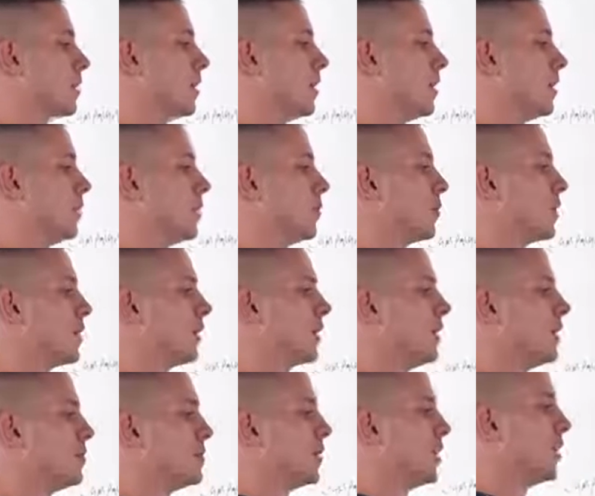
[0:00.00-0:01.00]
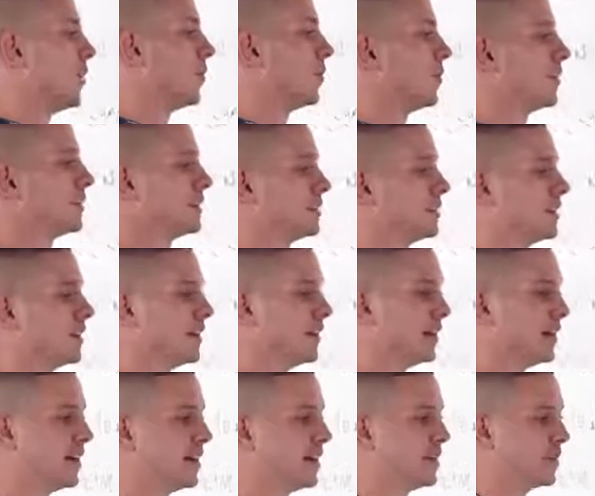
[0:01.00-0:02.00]
And we're gonna keep the other ones
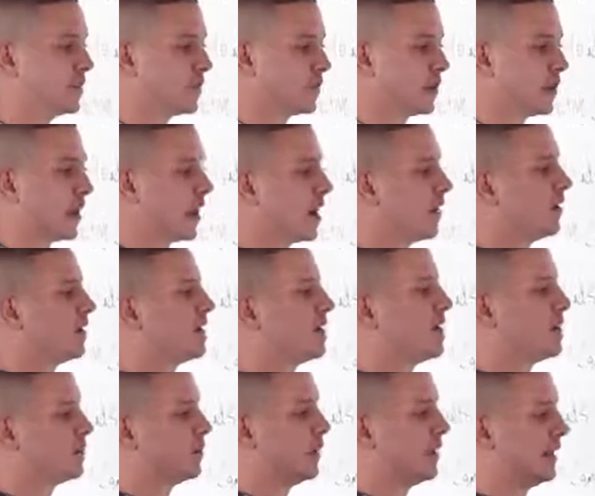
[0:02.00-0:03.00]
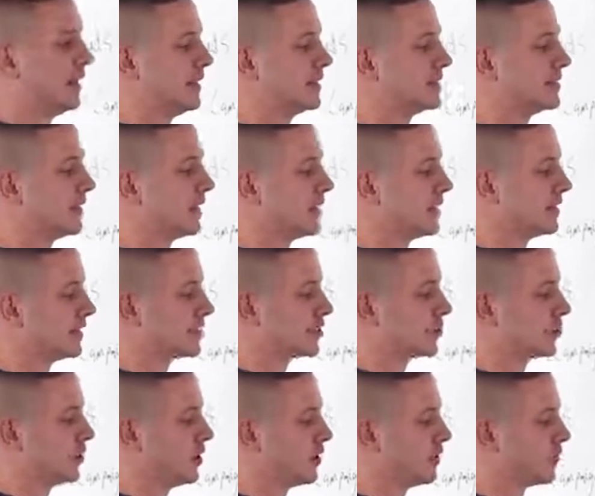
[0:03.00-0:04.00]
hidden for now, but it's a
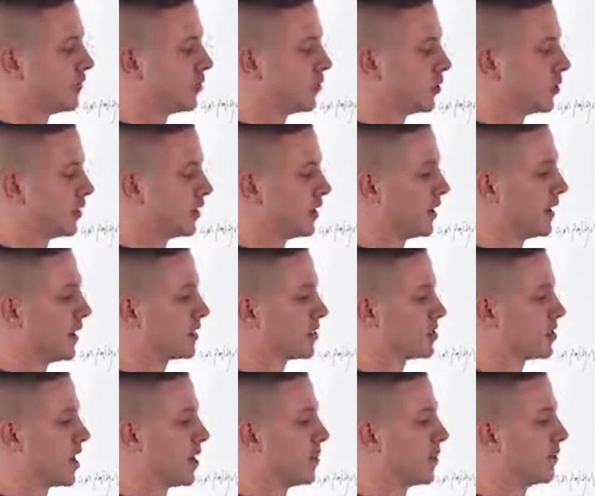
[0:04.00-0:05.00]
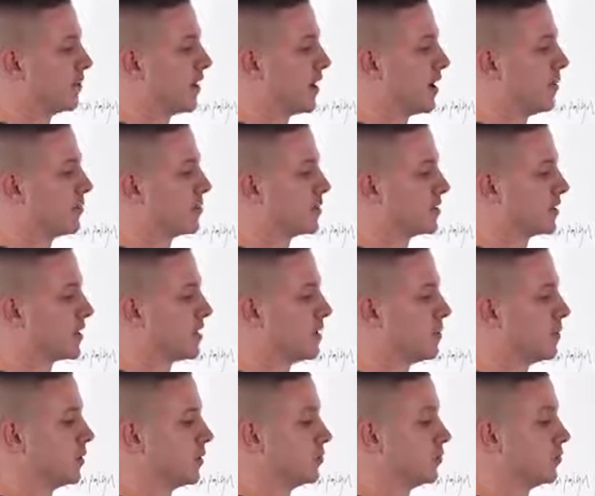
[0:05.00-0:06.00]
suite for Shopify, which is gonna
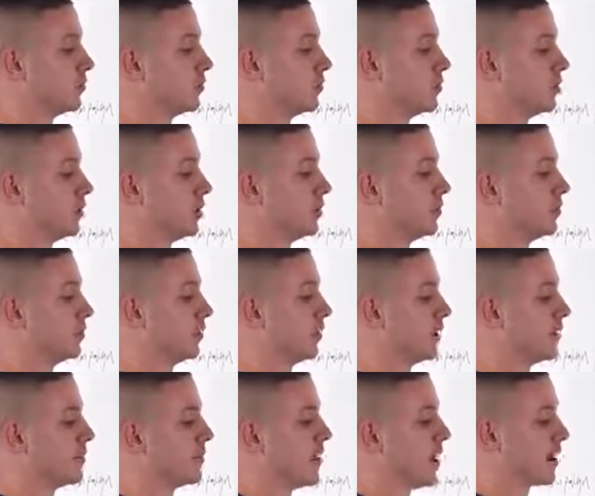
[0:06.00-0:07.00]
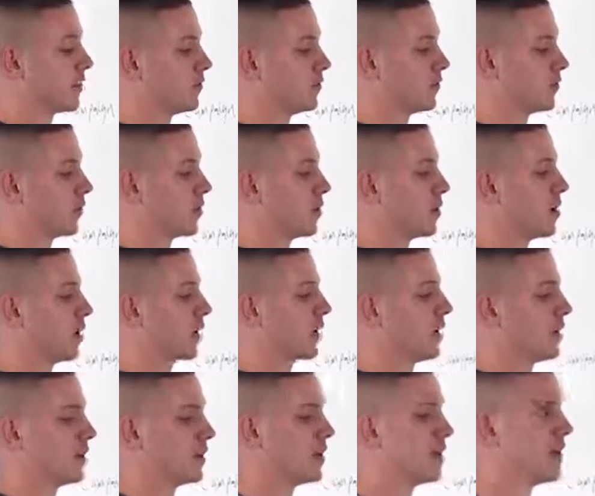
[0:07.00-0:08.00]
be really, really impactful for the
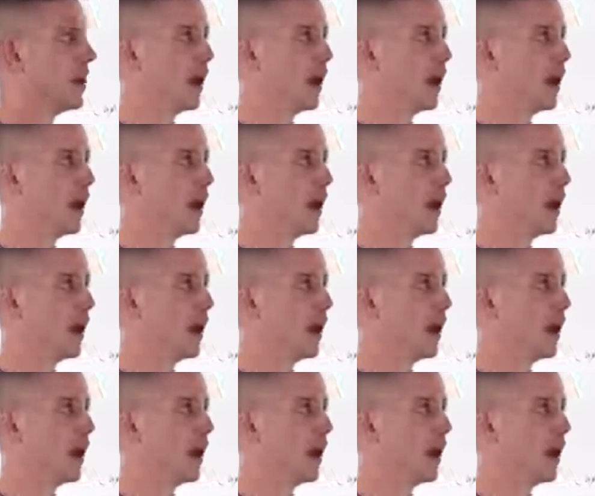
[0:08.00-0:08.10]
market.